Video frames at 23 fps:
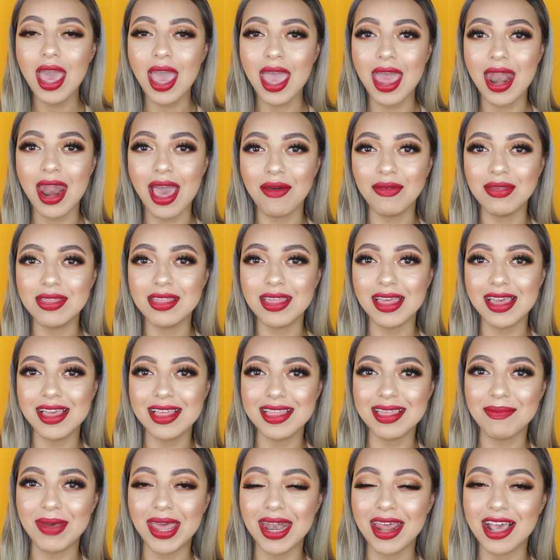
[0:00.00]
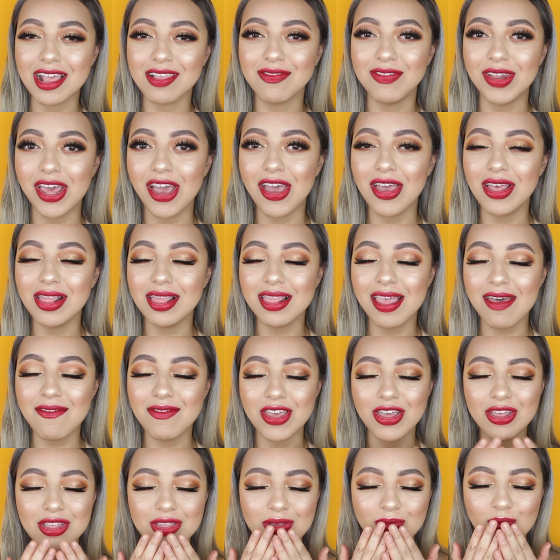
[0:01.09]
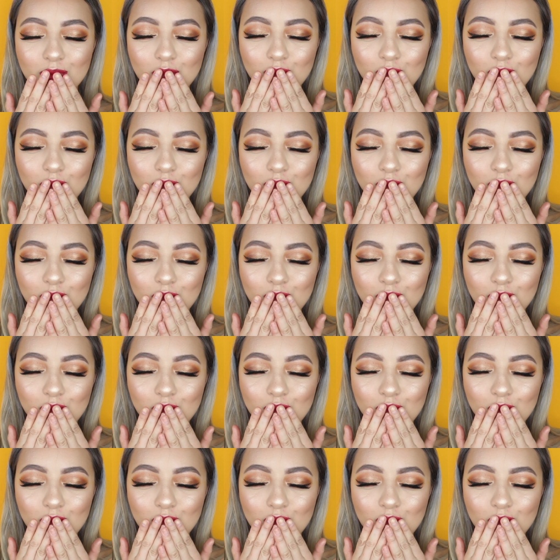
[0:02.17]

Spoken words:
and I will see you in my next video. Love yous.